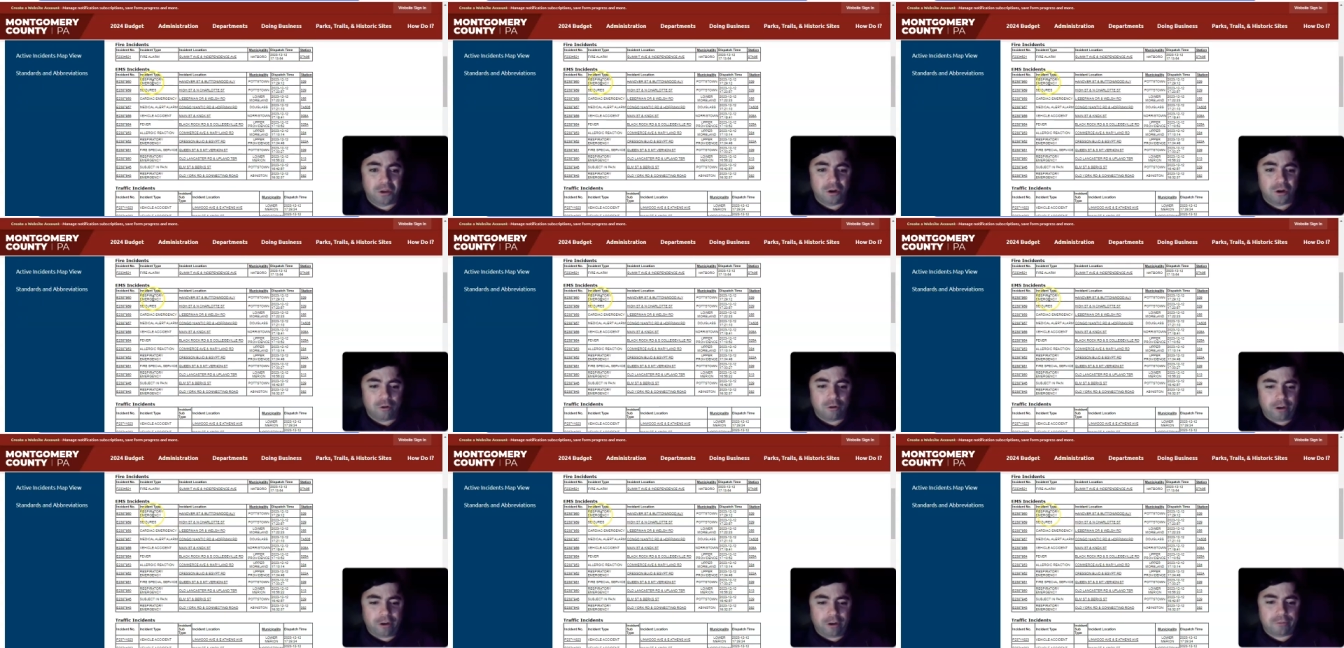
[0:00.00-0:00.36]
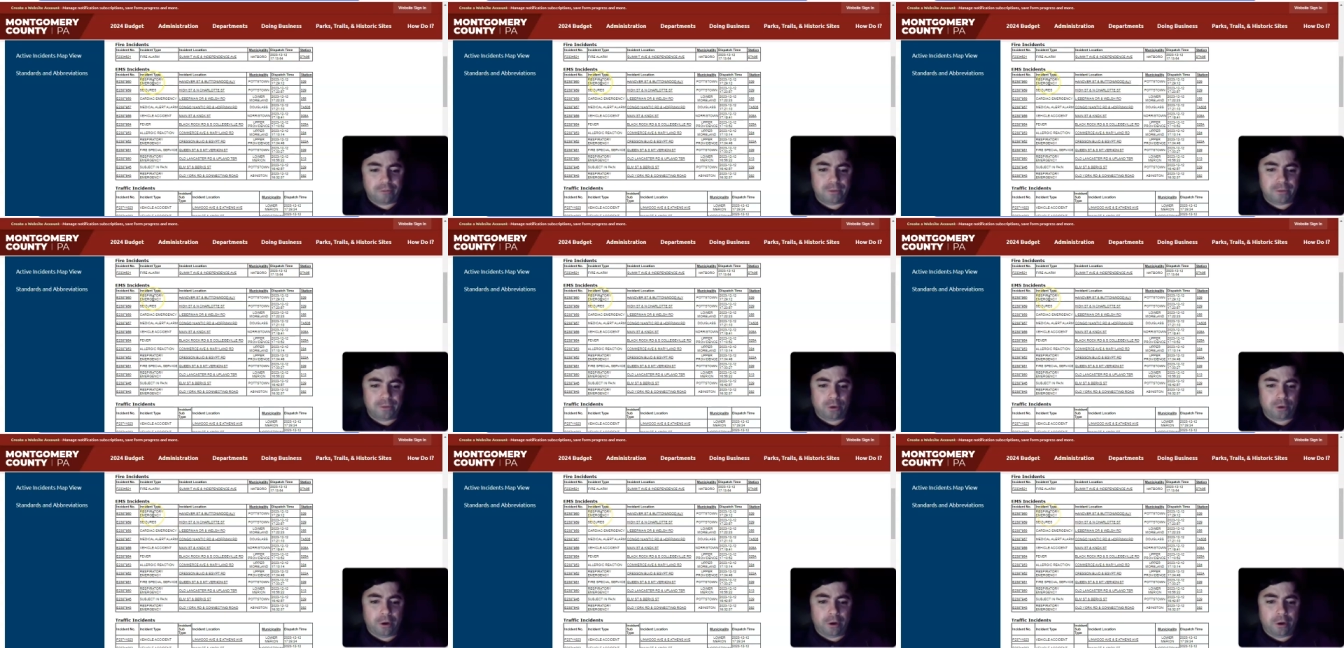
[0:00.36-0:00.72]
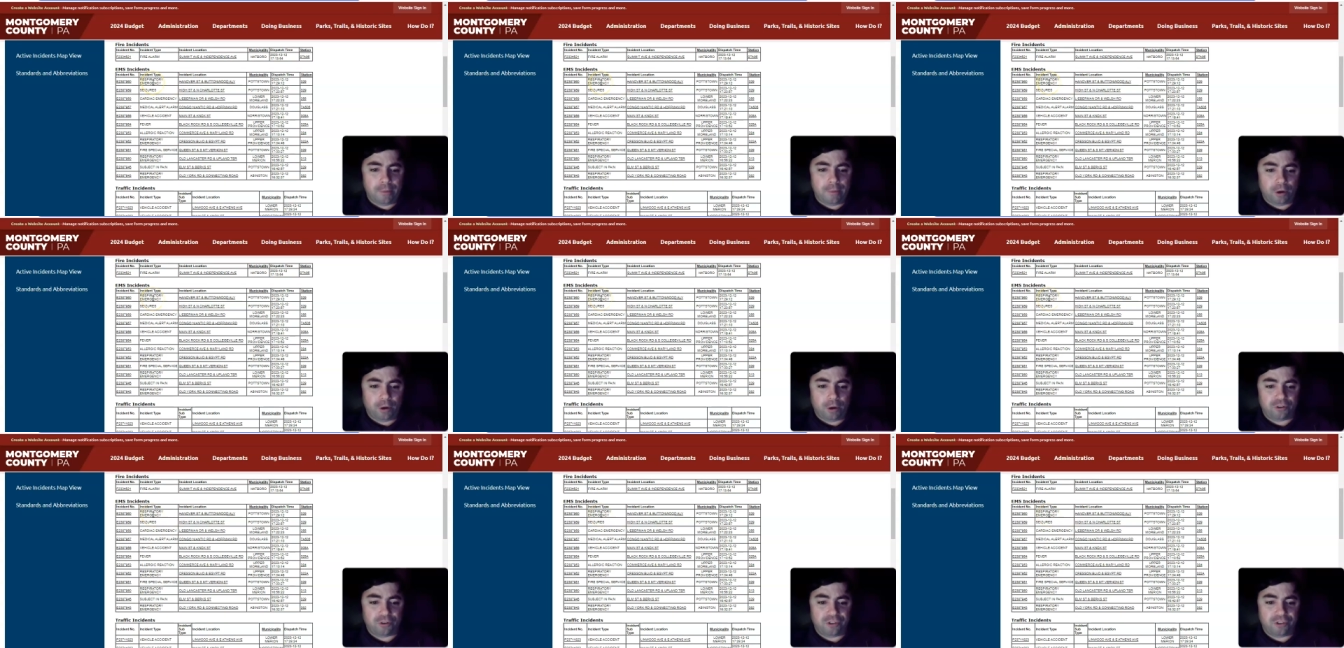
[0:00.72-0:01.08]
respiratory
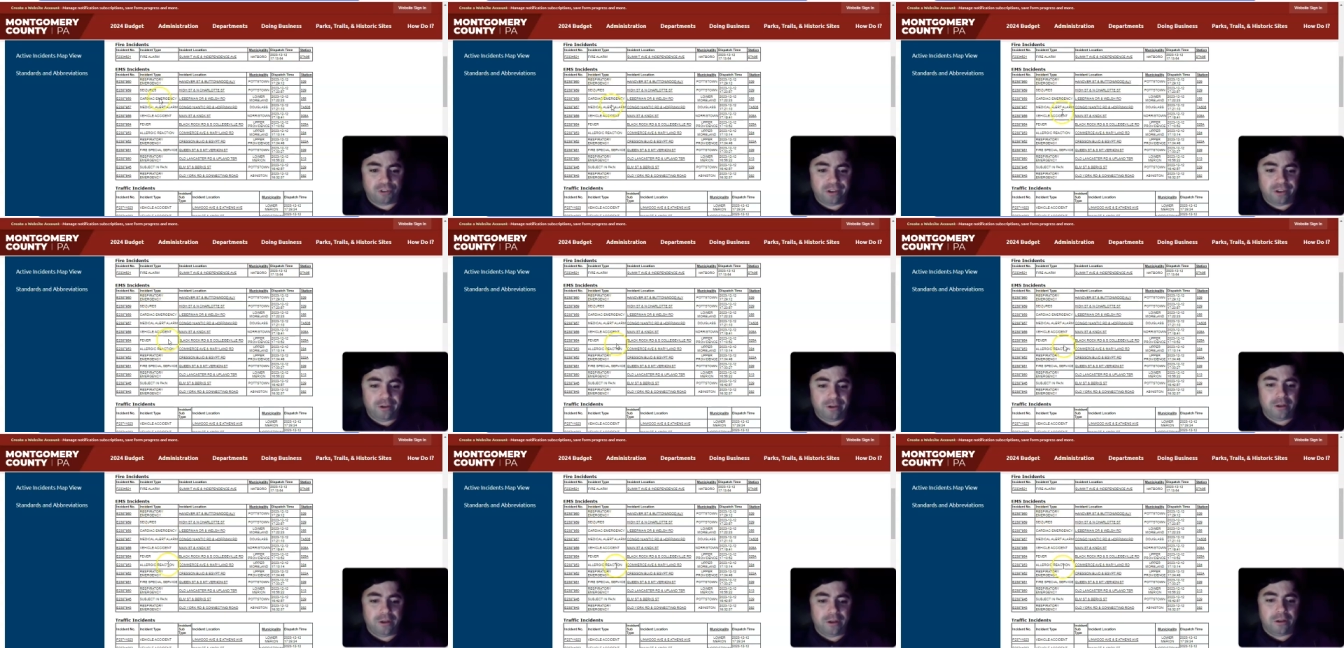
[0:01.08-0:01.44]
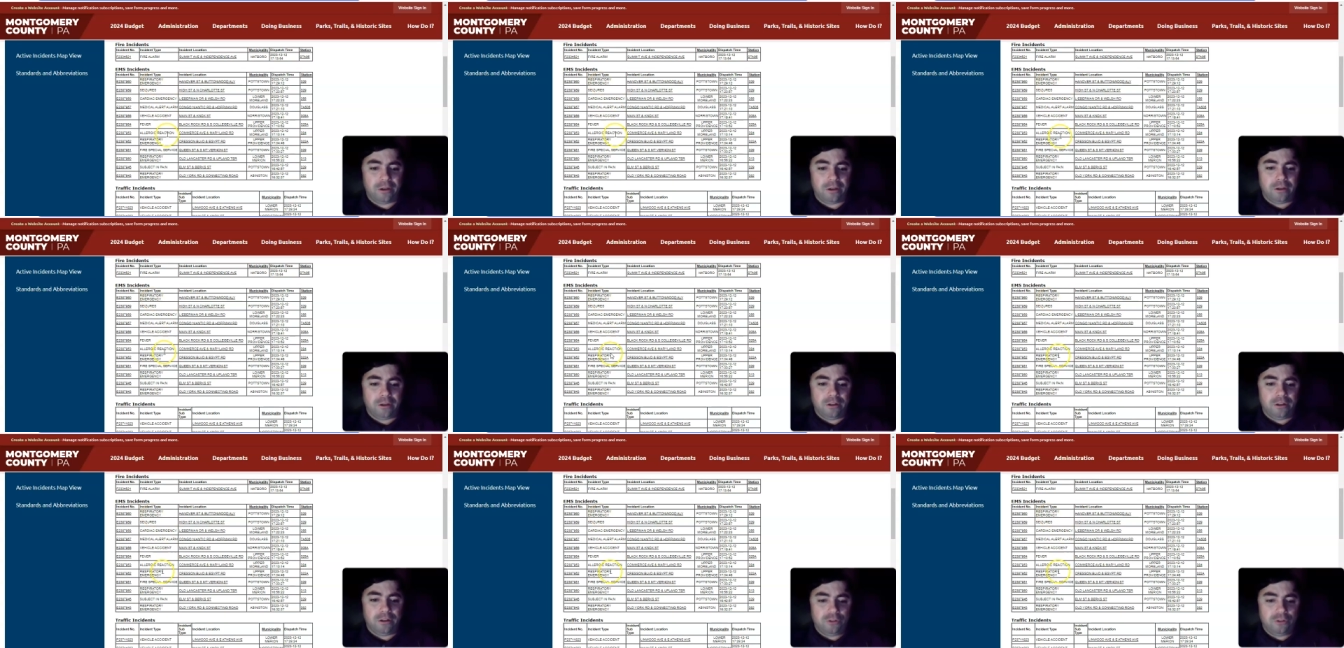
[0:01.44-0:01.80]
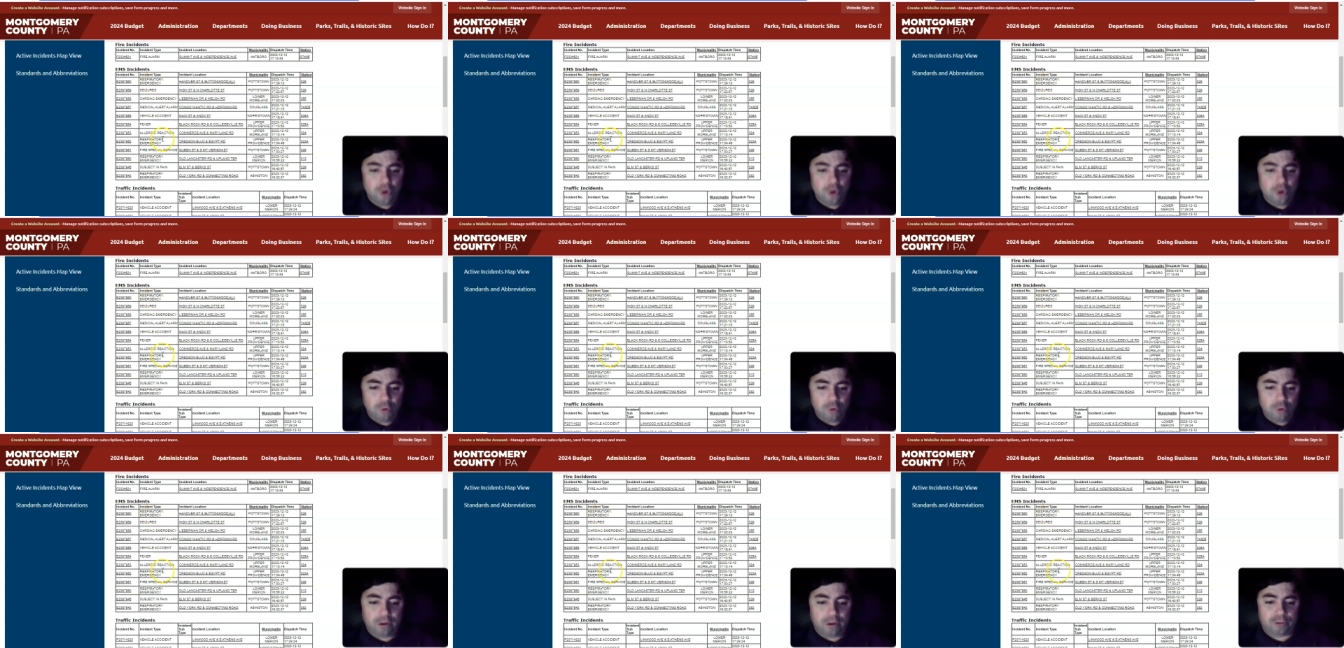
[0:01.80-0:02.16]
emergency,
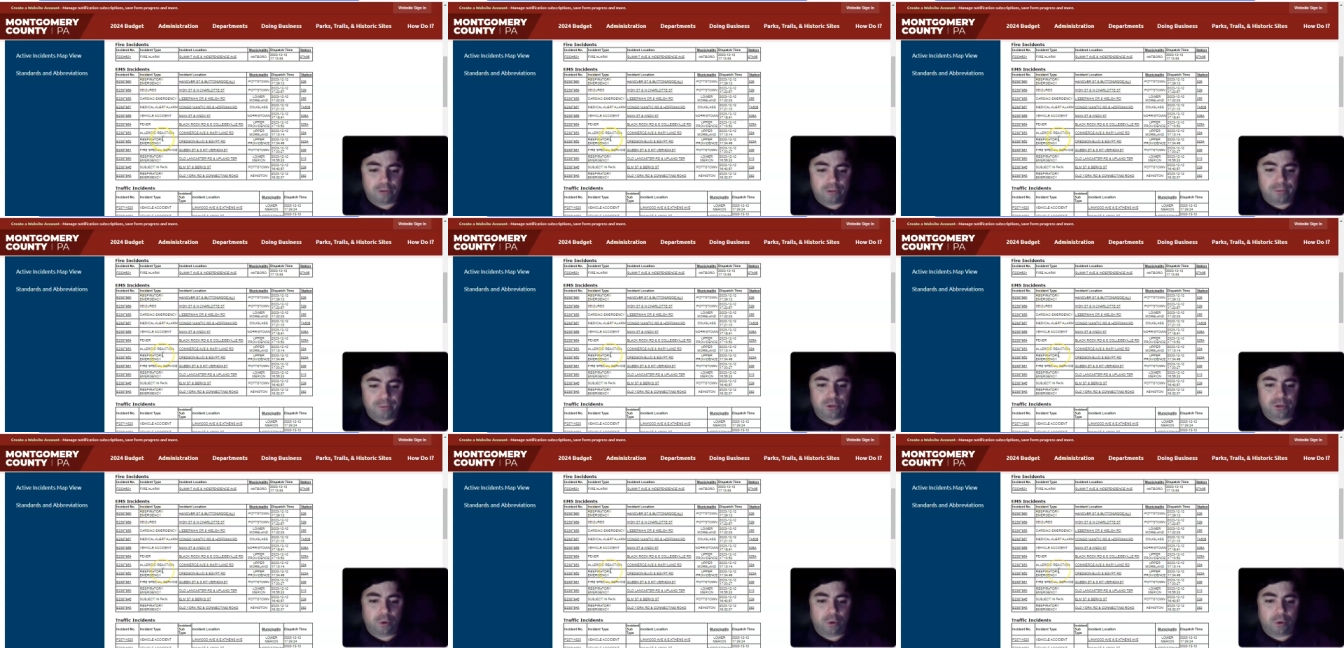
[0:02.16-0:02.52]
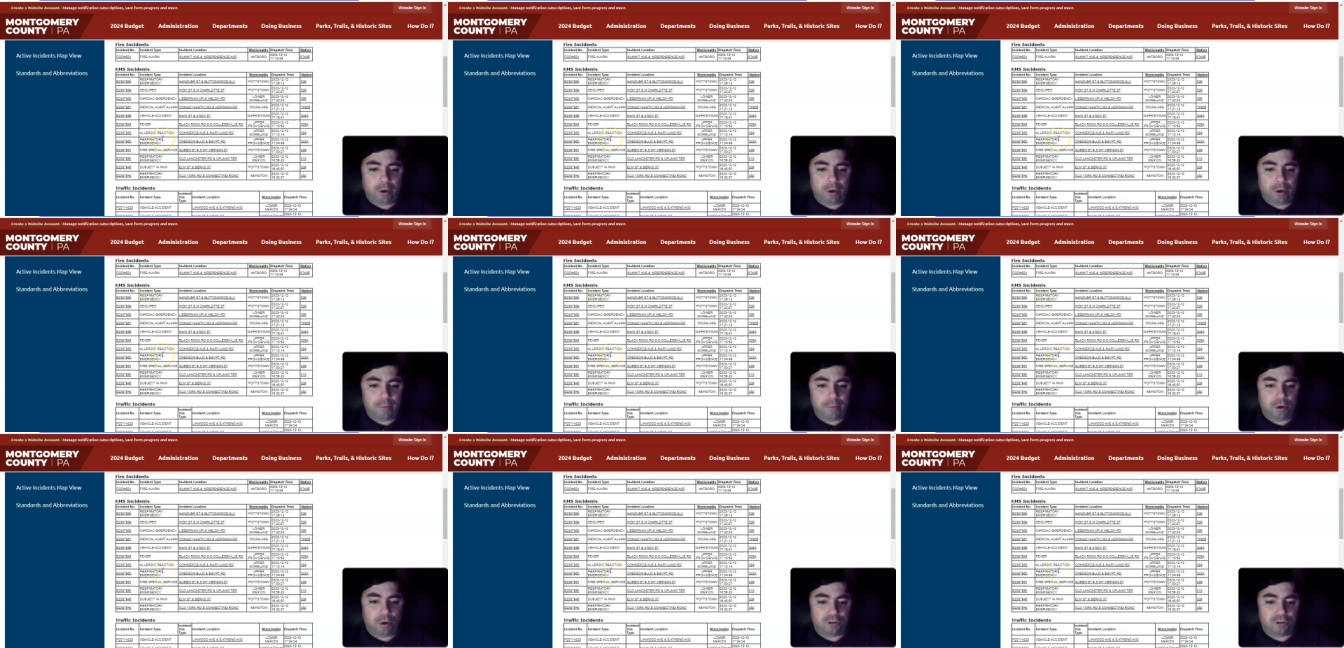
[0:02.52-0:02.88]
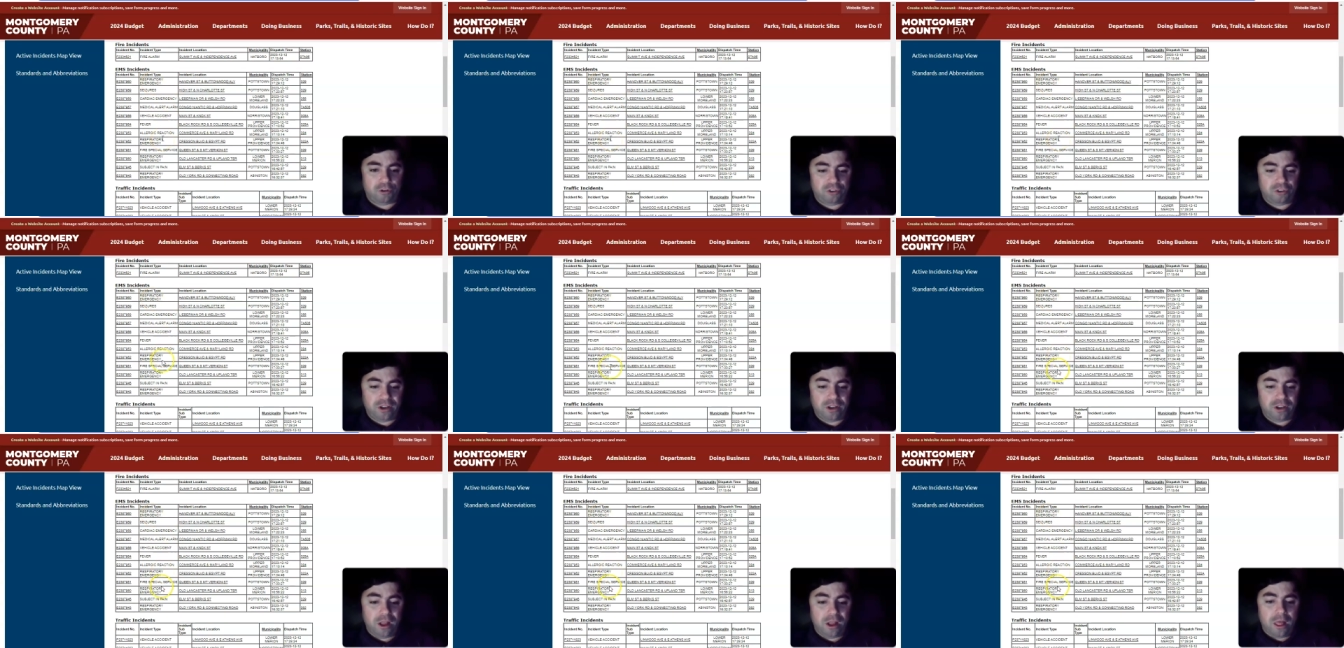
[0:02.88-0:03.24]
2 respiratory emergency,